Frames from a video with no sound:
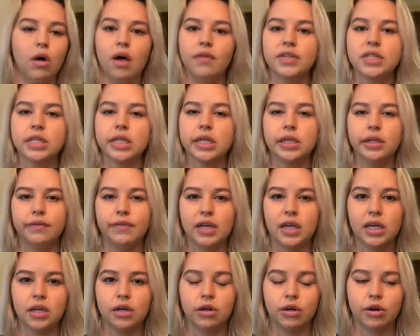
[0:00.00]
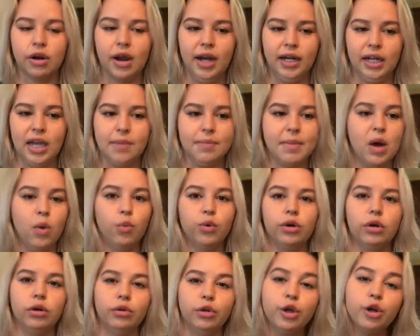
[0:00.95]
Obviously, living here in Grand Cayman,
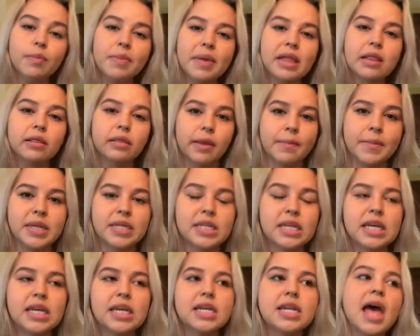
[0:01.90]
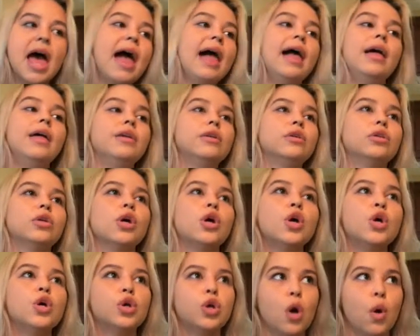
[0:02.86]
we're a little bit limited, and
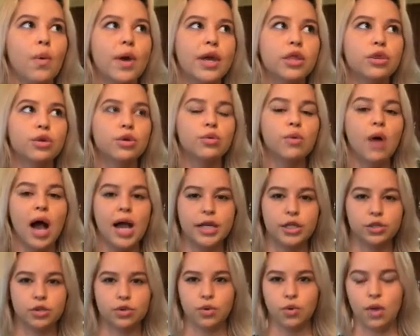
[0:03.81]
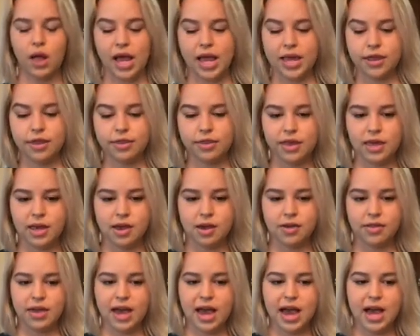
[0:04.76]
going through high school, I
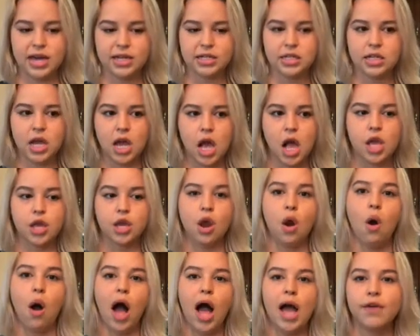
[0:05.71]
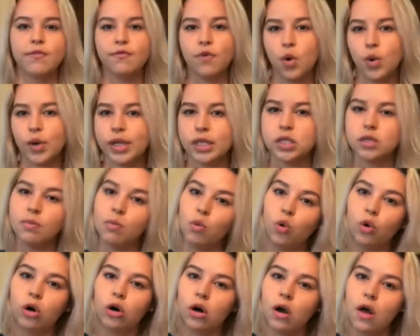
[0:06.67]
think that, I focused
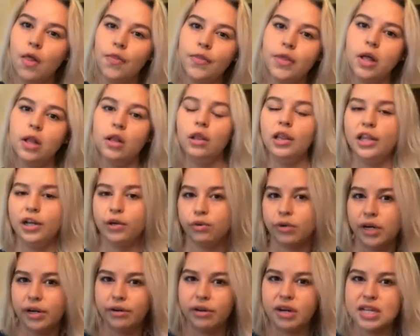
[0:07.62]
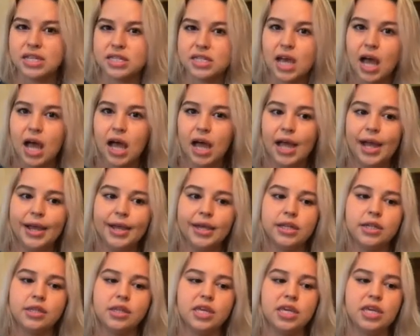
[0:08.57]
more on the literary
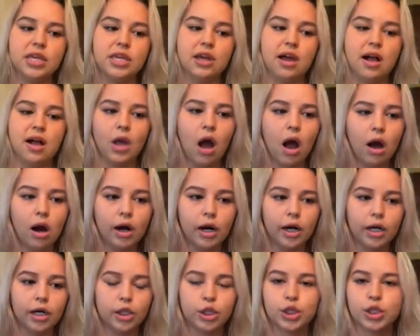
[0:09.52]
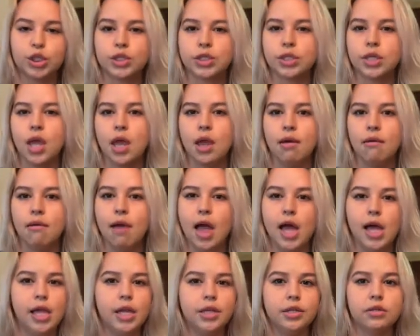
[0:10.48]
side, the arts,
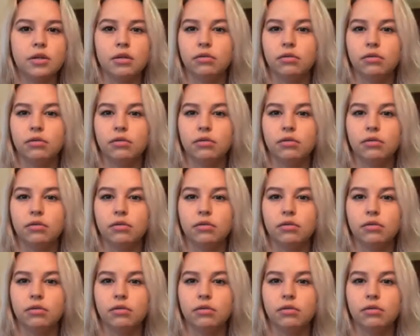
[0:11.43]
and